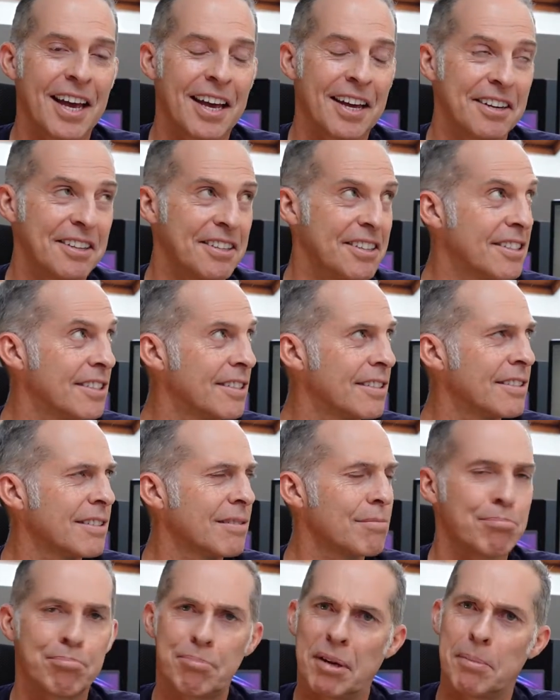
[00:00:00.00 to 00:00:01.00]
and
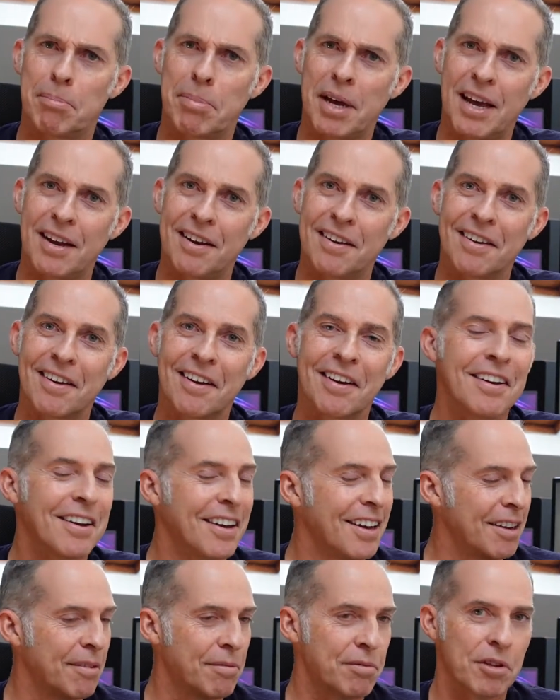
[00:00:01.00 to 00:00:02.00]
Bitpanda.
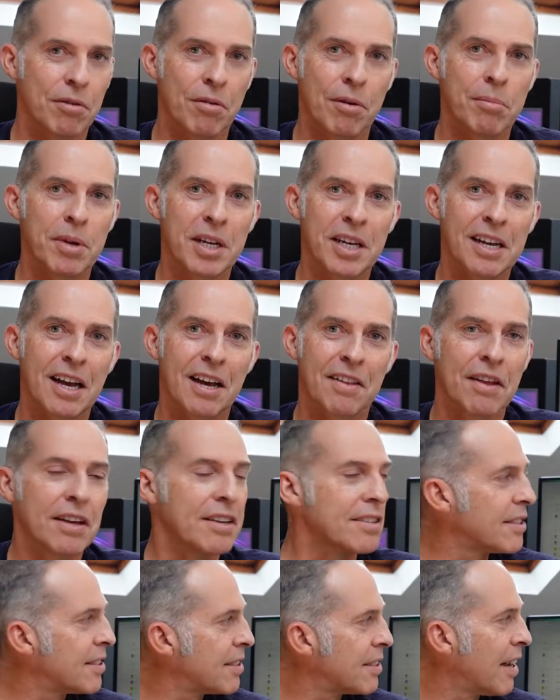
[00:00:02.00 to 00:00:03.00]
There are many
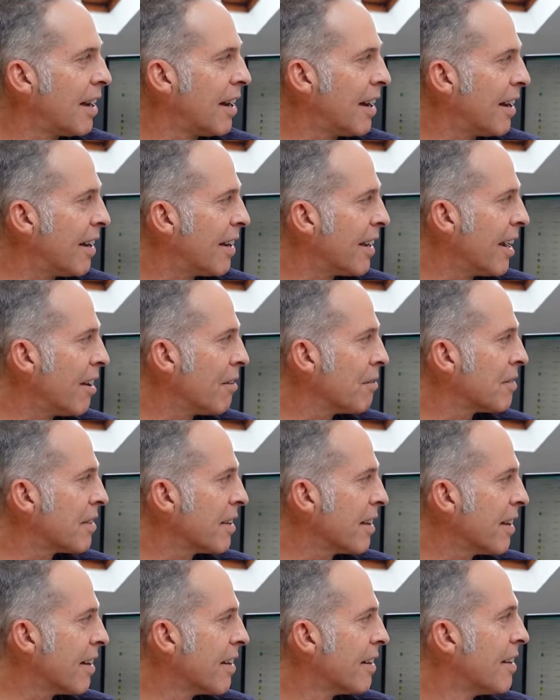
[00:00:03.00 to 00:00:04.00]
others out
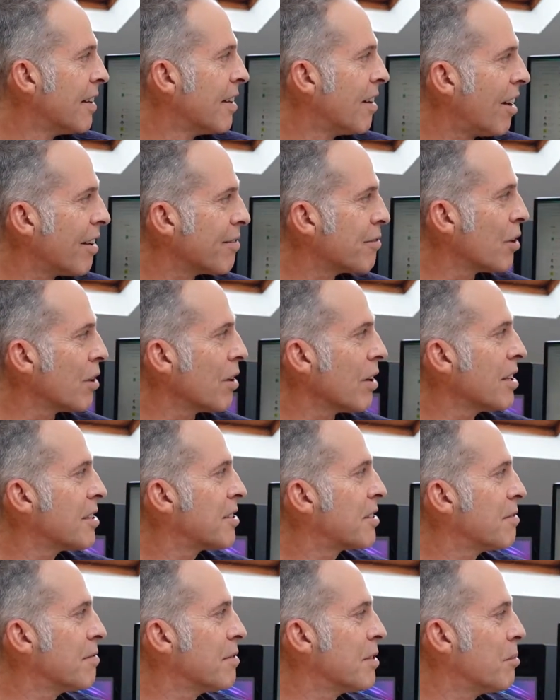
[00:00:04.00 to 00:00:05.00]
there. I've got a
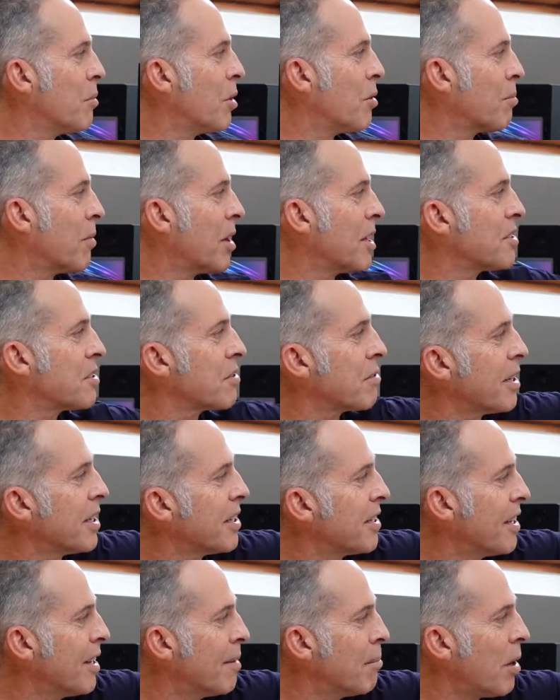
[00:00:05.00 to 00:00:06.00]
list of them on my screen
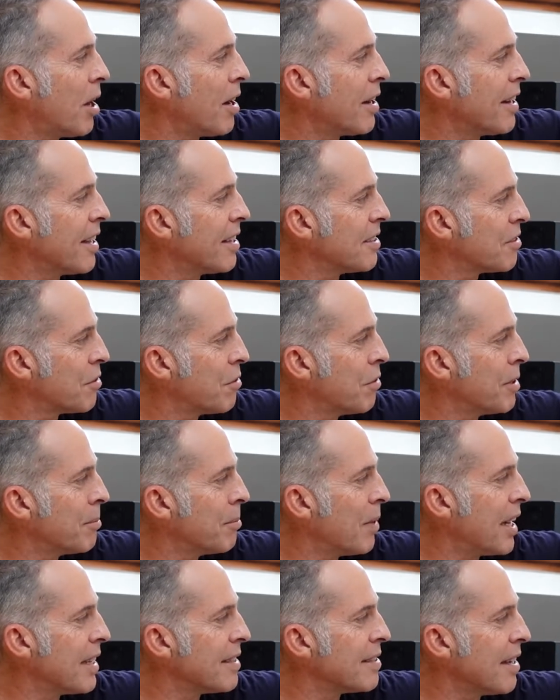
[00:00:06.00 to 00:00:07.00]
here: Binance,
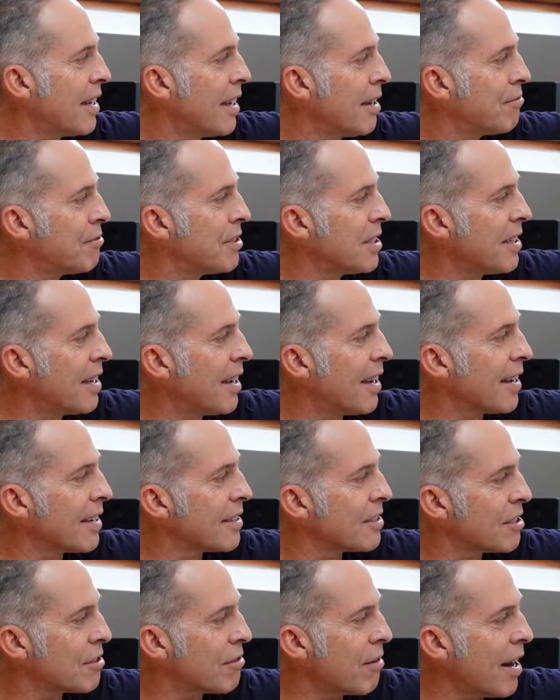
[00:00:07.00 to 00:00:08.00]
Coinbase,
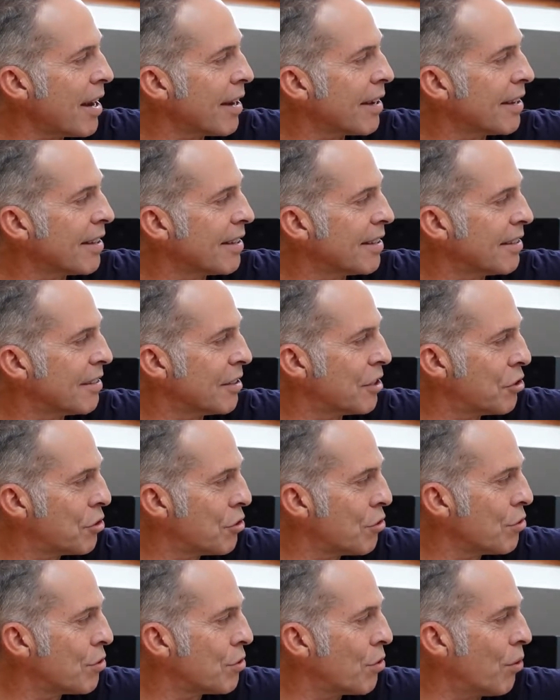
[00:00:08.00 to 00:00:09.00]
FTX, Kraken,
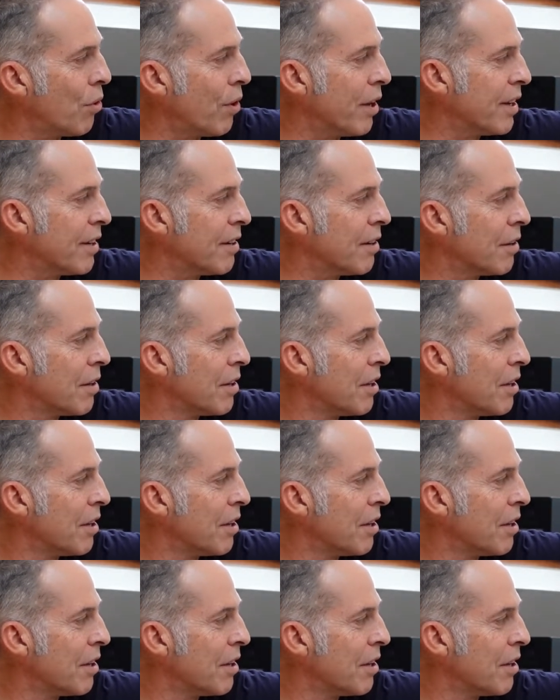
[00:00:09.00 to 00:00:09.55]
KuCoin,